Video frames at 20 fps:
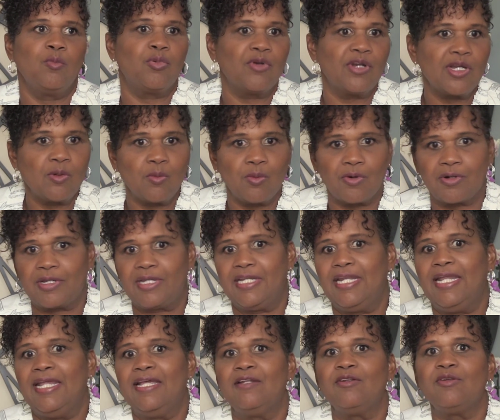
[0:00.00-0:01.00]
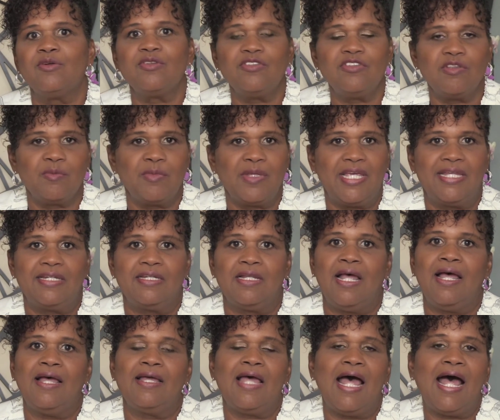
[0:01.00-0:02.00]
brickwork, can handle
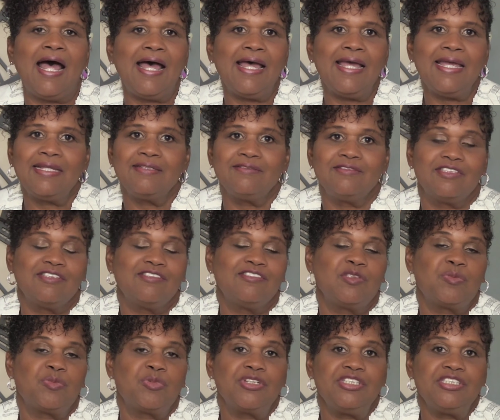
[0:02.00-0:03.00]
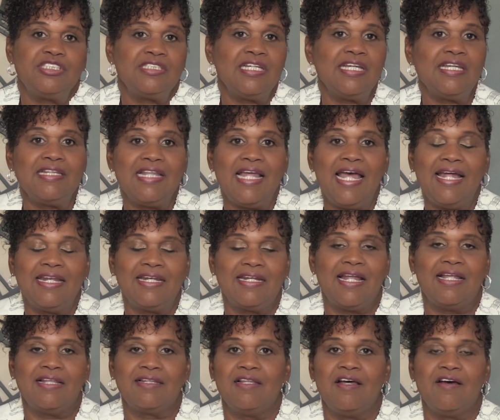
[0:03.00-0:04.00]
cement. I, I, just appreciate that,
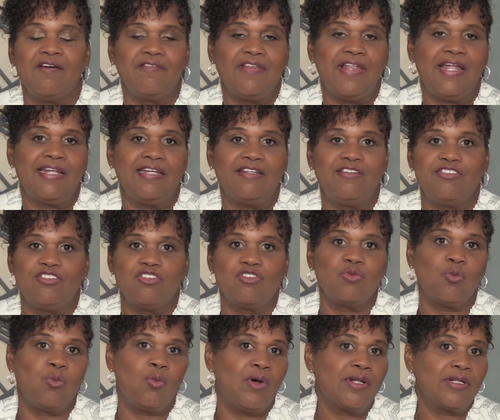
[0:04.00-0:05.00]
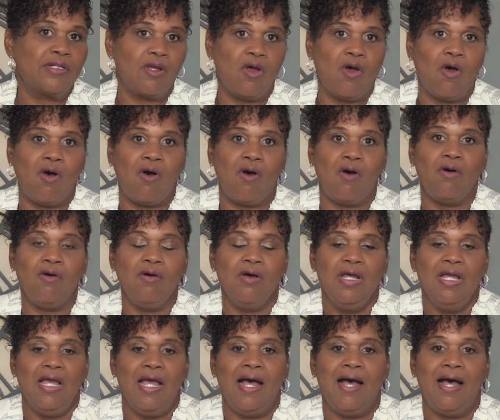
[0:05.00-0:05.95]
and I love that it's just one call.